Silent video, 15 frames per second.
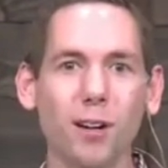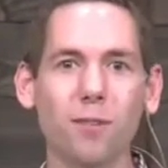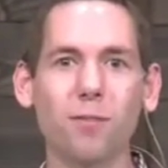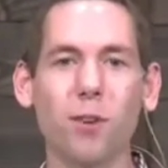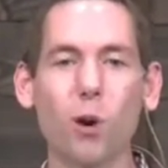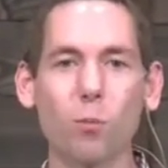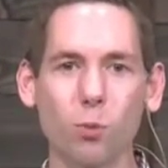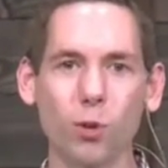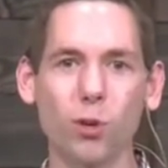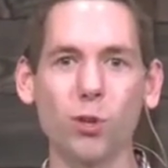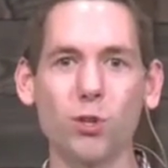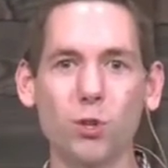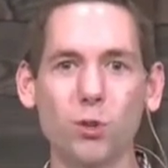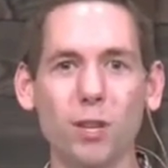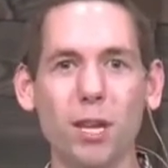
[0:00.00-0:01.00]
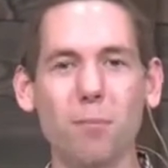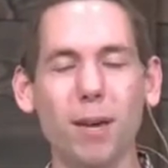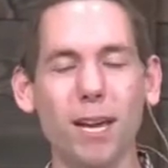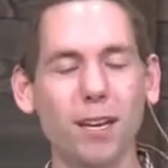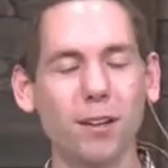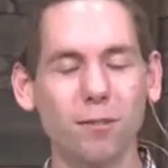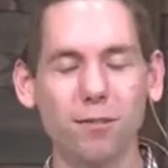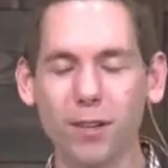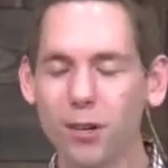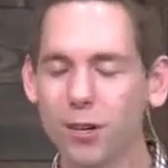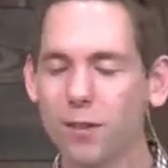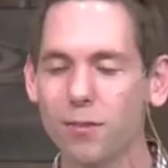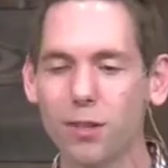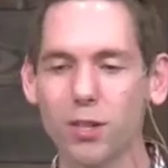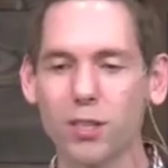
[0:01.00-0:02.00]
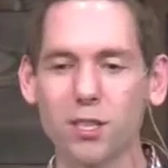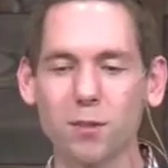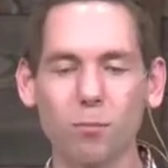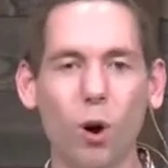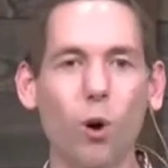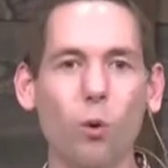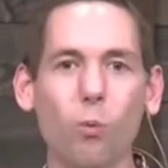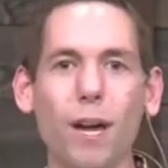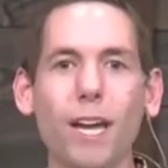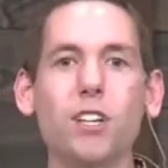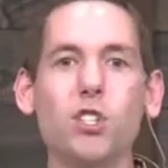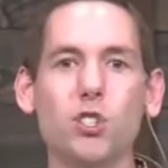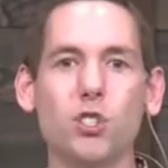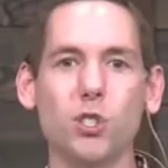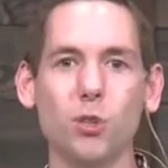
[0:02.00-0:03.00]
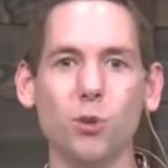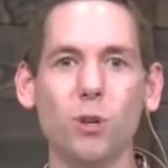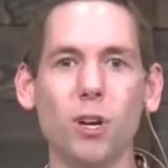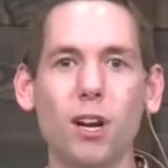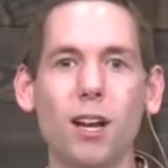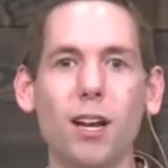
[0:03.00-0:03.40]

farm workers who they paid a very, very small wage to,